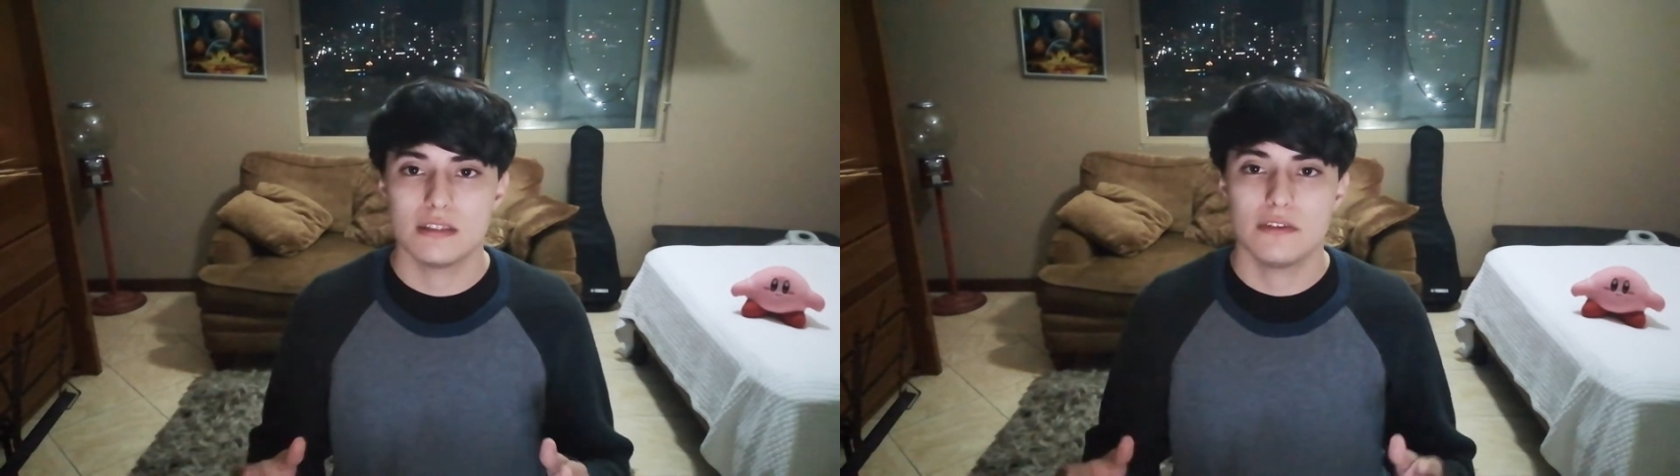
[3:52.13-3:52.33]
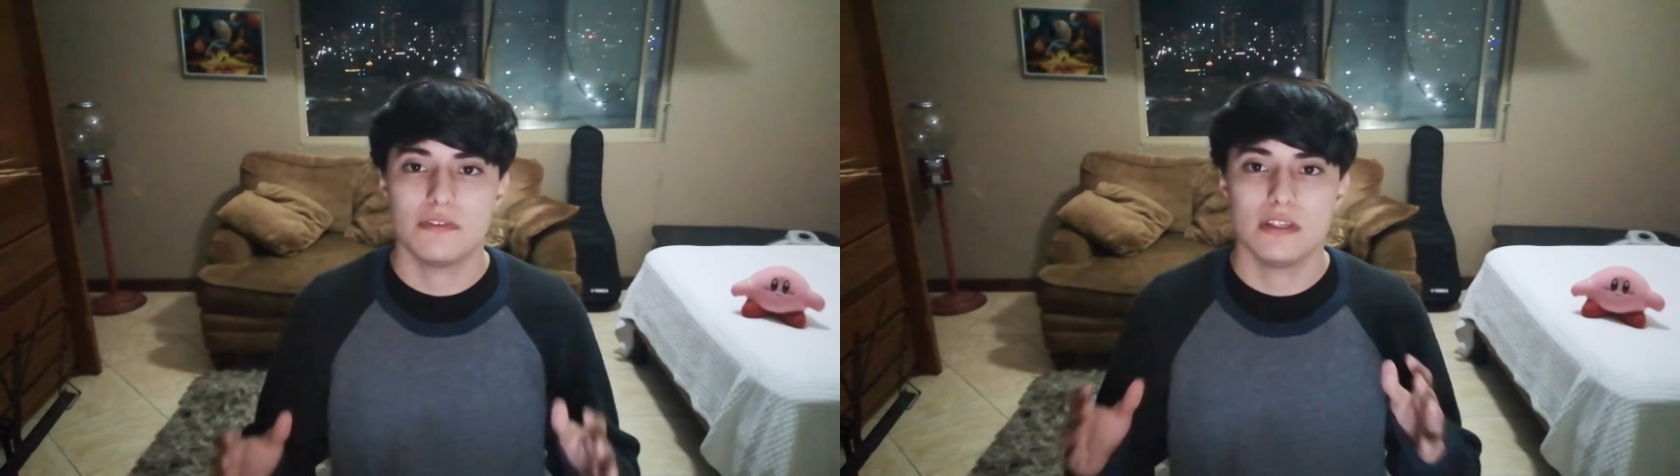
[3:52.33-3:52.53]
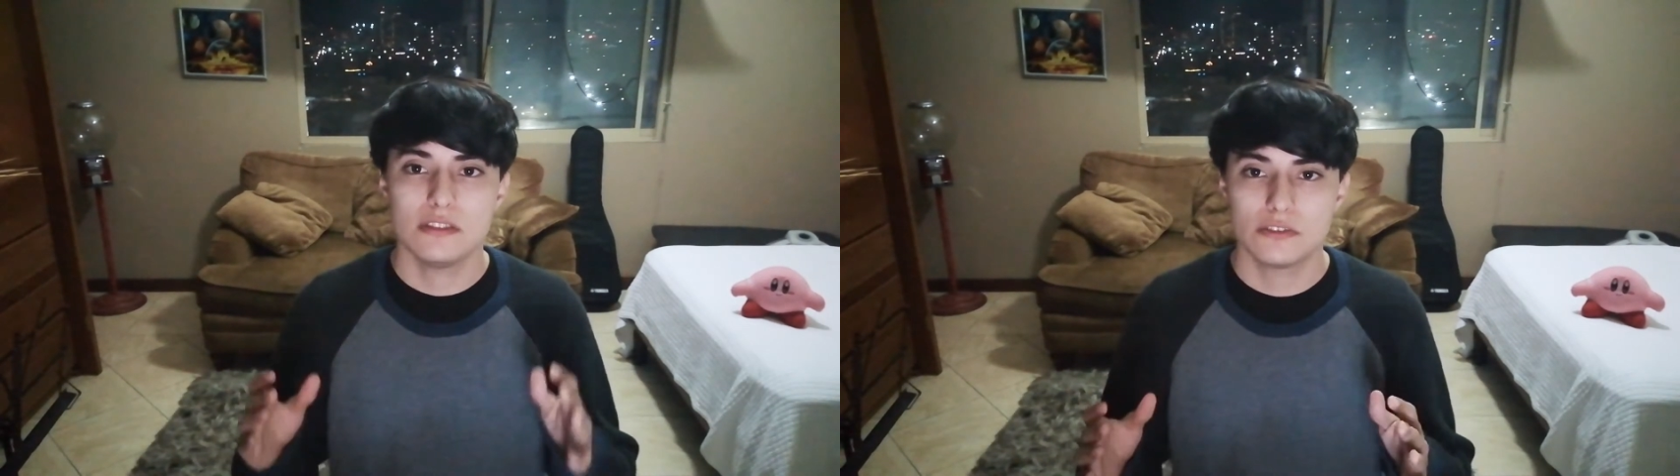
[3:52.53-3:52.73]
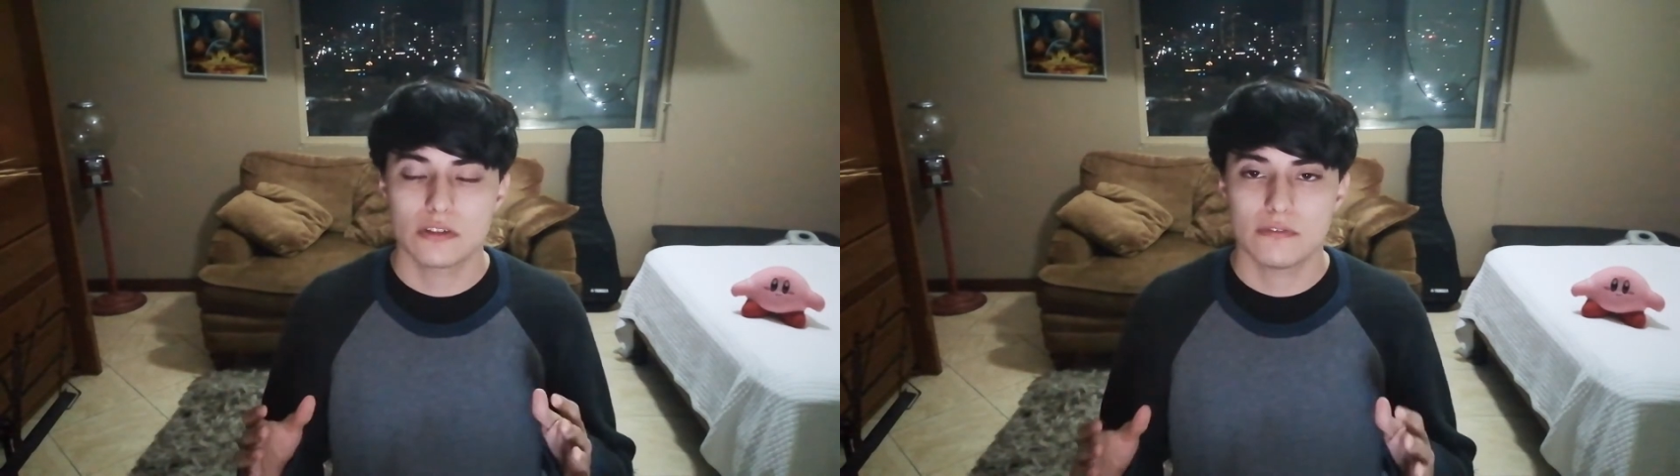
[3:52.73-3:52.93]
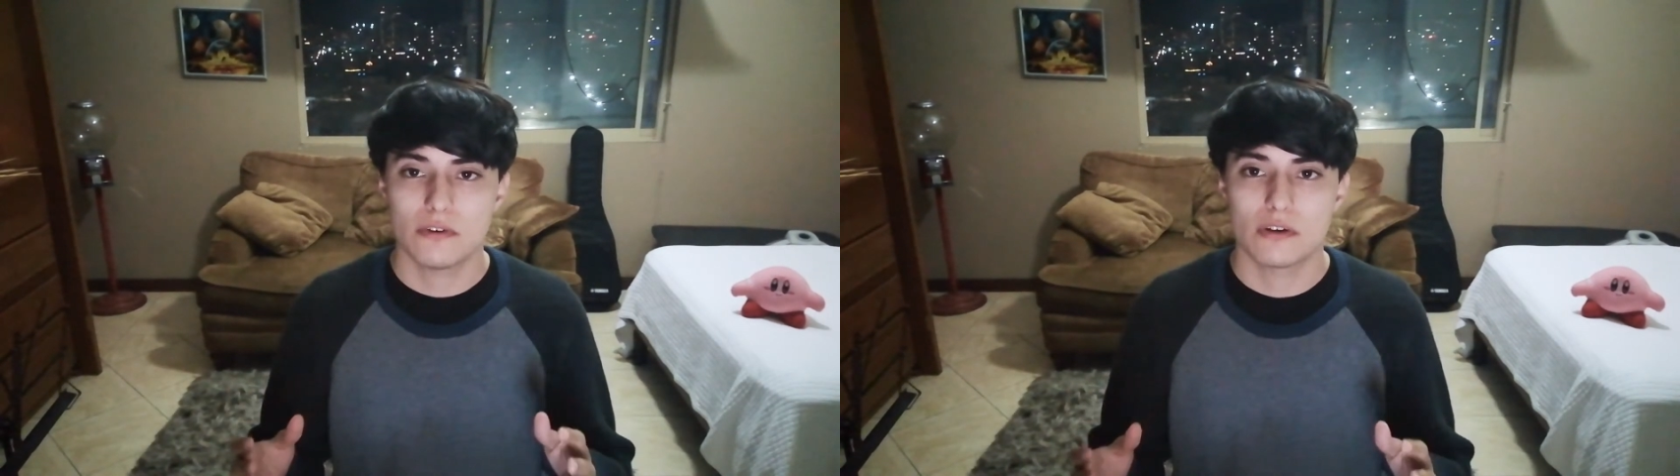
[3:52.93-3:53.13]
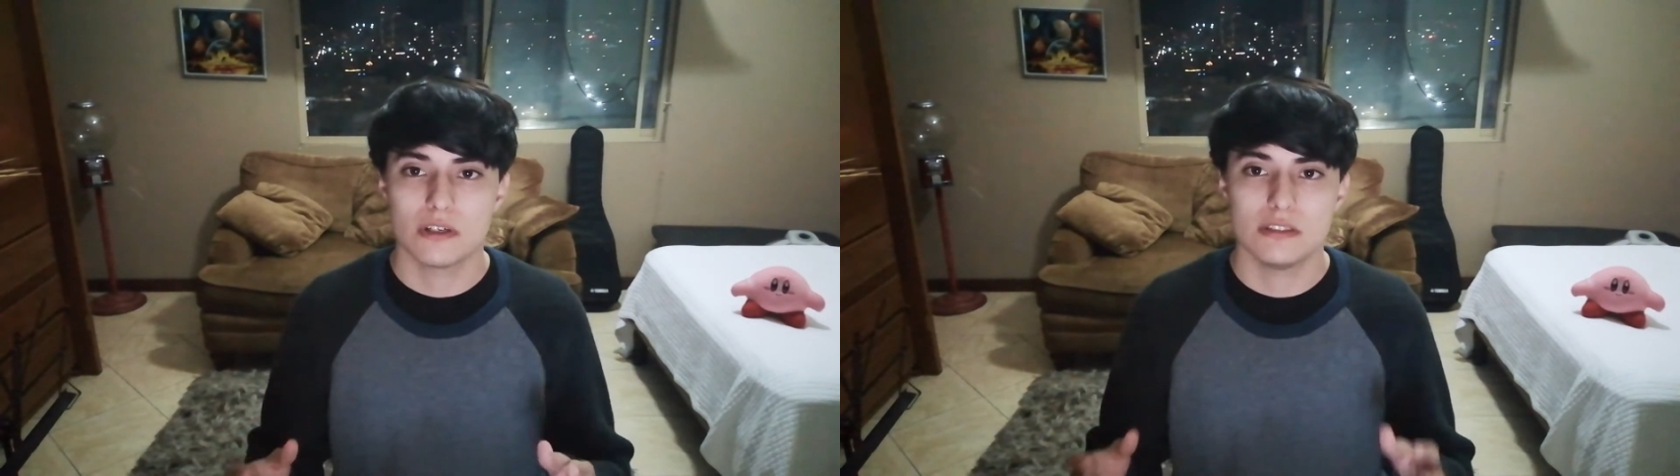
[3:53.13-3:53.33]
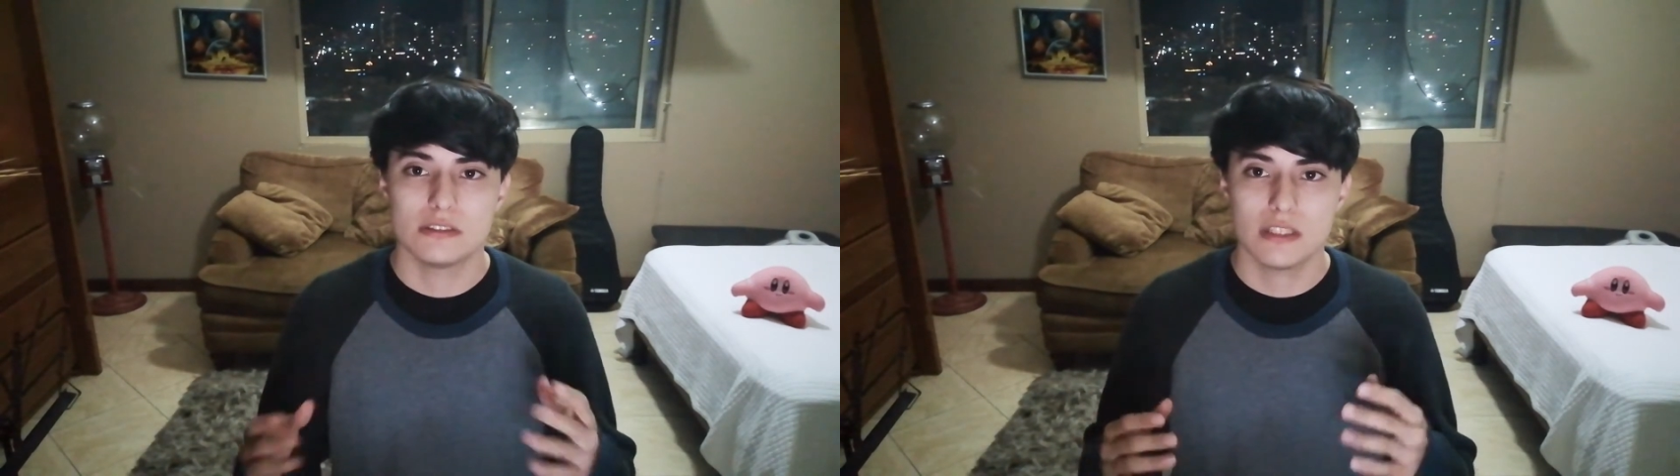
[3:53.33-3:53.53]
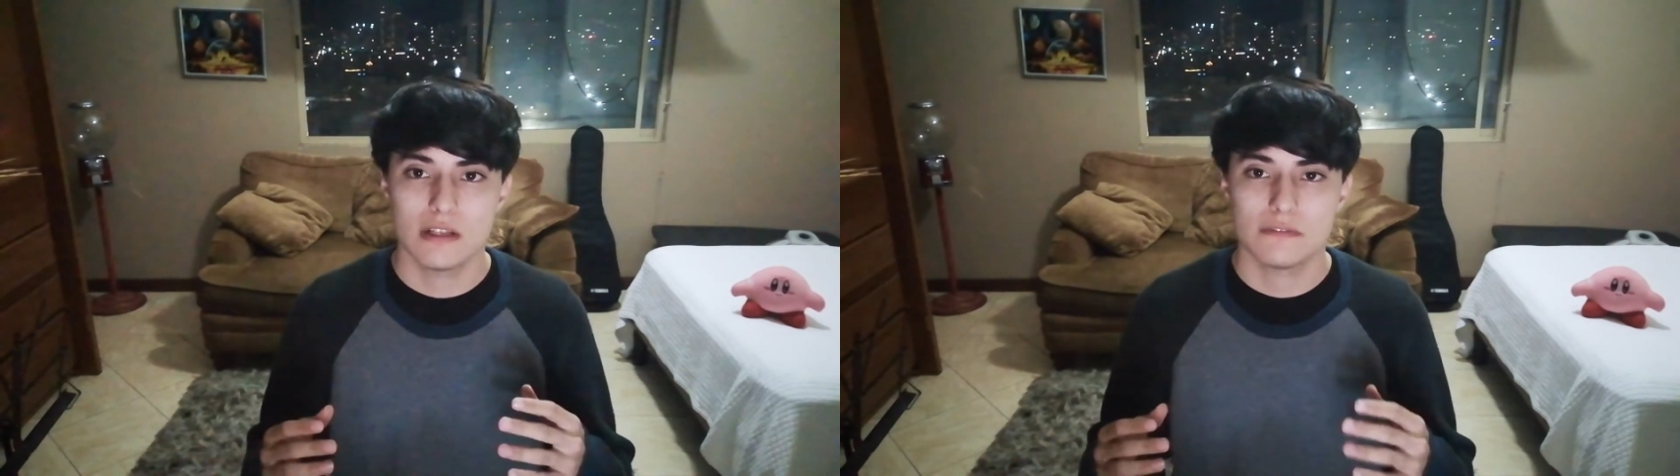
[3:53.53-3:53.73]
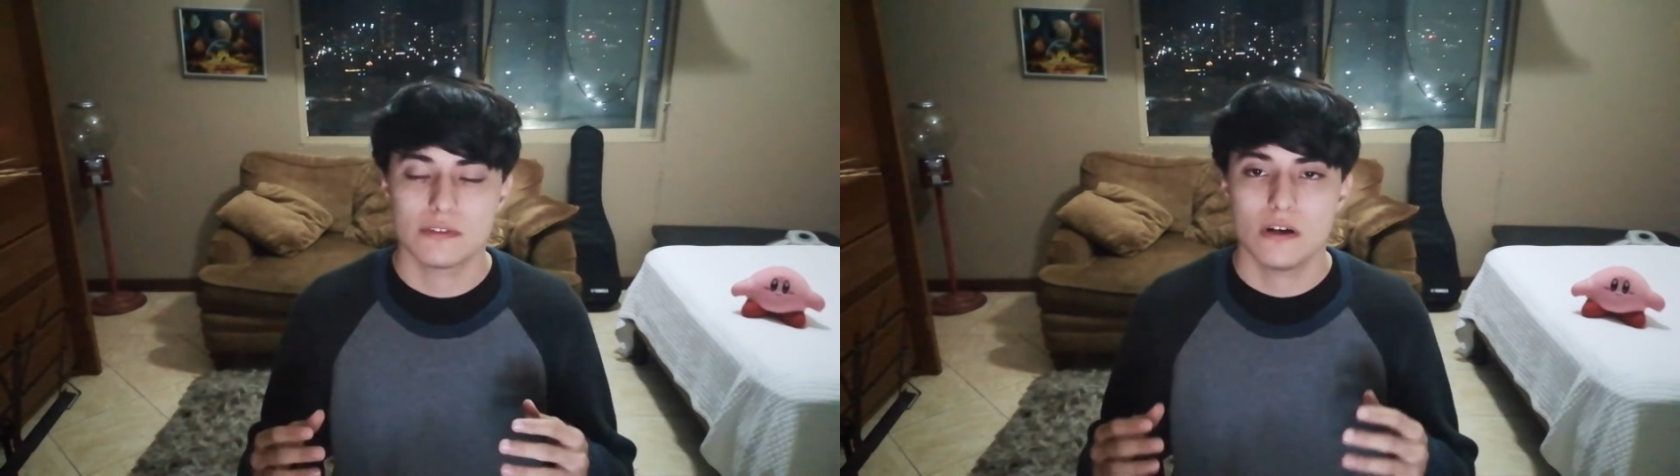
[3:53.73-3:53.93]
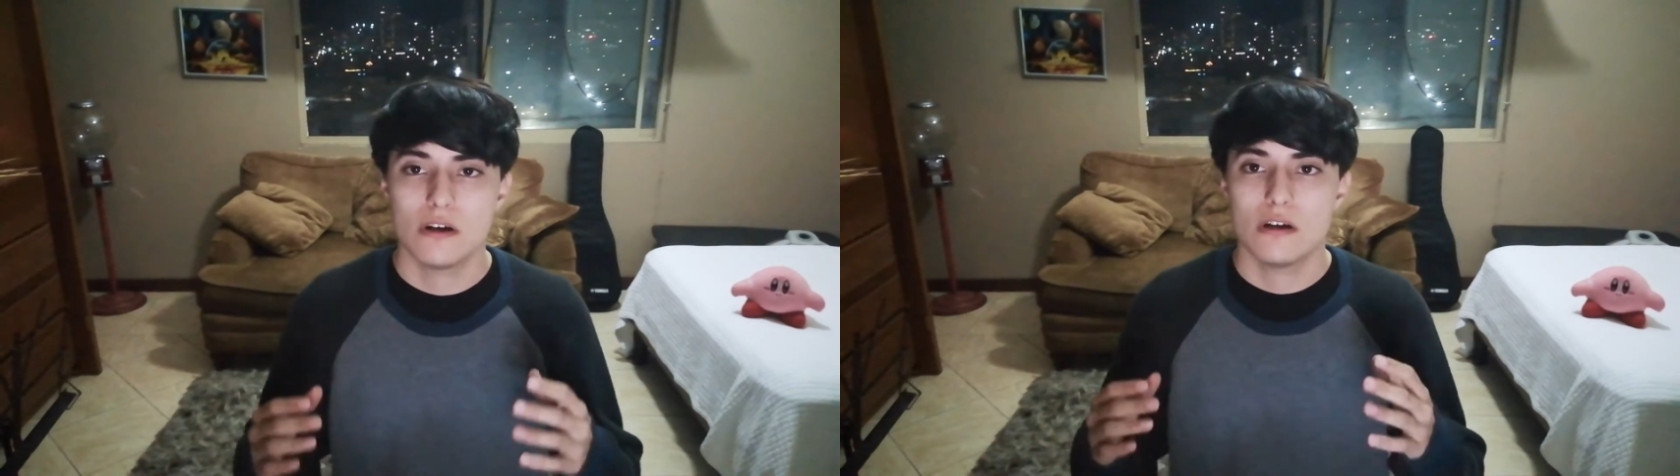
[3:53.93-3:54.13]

a definition for itself